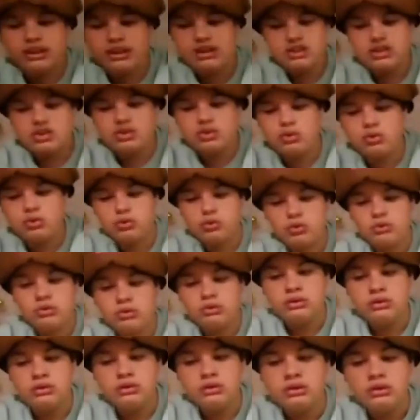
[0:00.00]
had a toy this
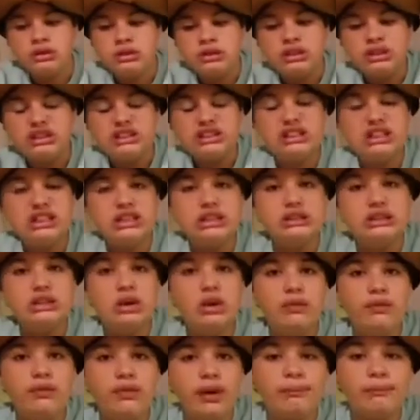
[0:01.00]
cool
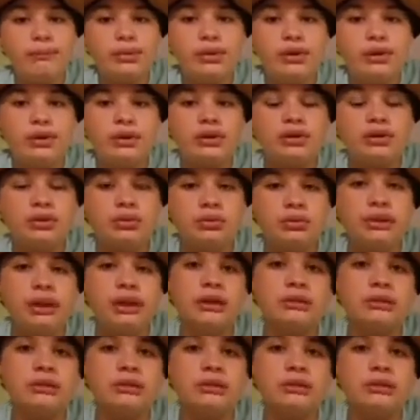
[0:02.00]
since November